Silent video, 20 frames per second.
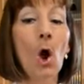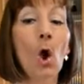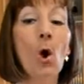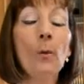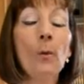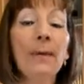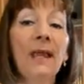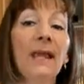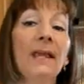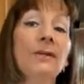
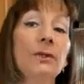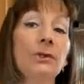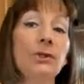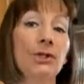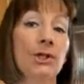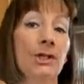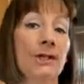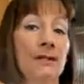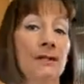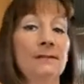homemade
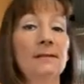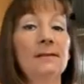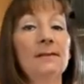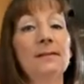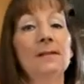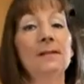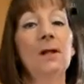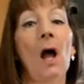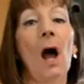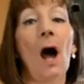chicken
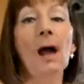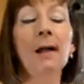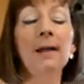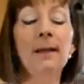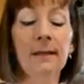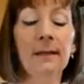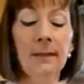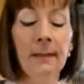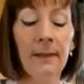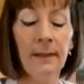stock.
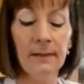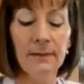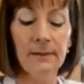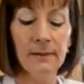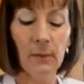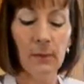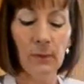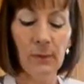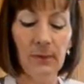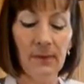
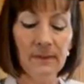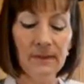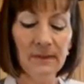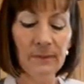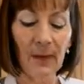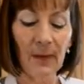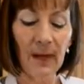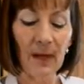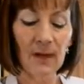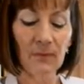So in this
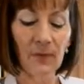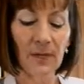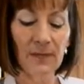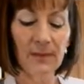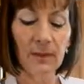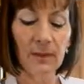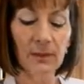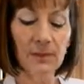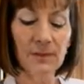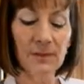pan right
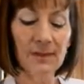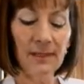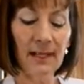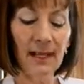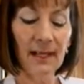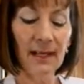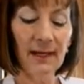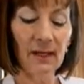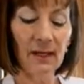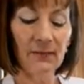here
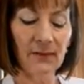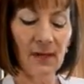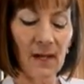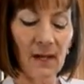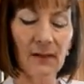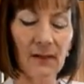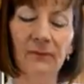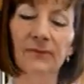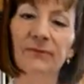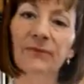today, I've
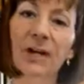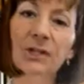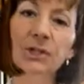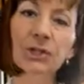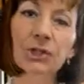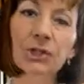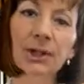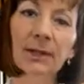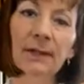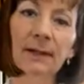got a
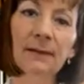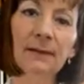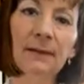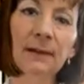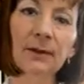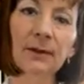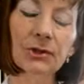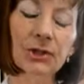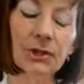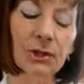fresh chicken.
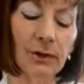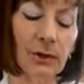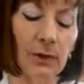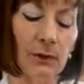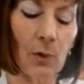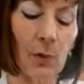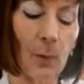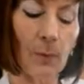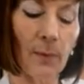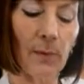I'll show you a
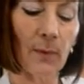little bit